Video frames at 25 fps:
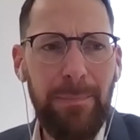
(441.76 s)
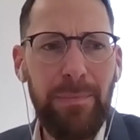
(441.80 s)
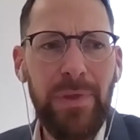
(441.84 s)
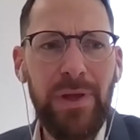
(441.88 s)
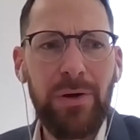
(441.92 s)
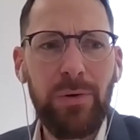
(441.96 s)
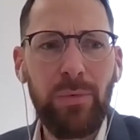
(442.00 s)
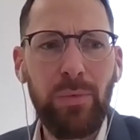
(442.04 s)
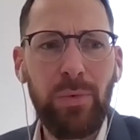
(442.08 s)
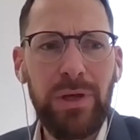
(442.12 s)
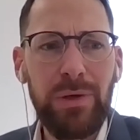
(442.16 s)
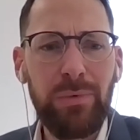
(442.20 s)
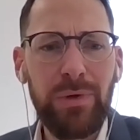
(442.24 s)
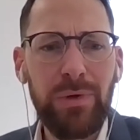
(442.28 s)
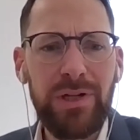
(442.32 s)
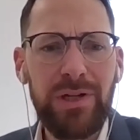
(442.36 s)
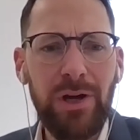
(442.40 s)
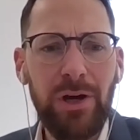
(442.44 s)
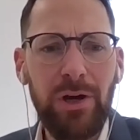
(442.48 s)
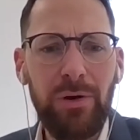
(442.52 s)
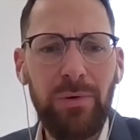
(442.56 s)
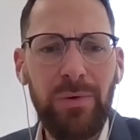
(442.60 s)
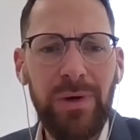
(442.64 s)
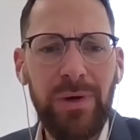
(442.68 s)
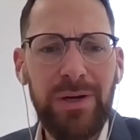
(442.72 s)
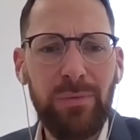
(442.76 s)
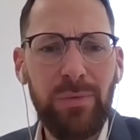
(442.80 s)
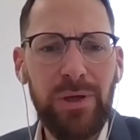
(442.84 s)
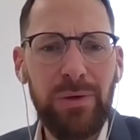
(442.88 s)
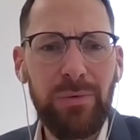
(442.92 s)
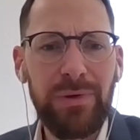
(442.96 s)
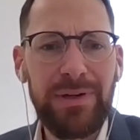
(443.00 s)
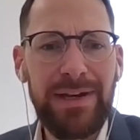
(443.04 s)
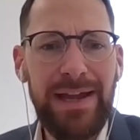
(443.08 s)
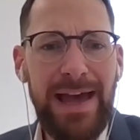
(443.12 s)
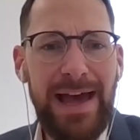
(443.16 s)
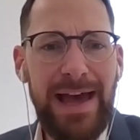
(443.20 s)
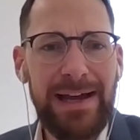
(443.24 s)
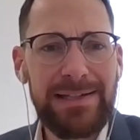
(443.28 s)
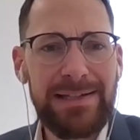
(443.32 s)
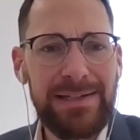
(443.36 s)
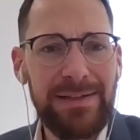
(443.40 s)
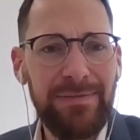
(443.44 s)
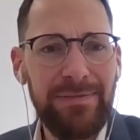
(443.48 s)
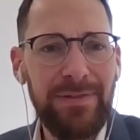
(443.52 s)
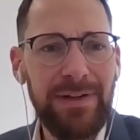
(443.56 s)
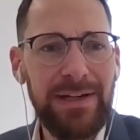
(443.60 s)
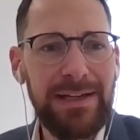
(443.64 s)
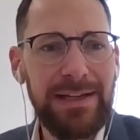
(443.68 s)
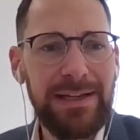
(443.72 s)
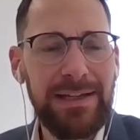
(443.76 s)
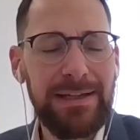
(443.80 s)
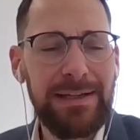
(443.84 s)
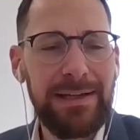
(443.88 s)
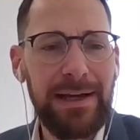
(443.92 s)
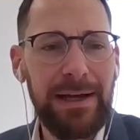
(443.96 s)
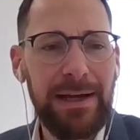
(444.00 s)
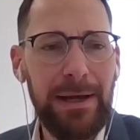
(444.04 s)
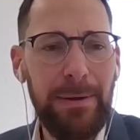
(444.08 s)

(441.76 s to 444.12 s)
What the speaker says: We would go and we would actively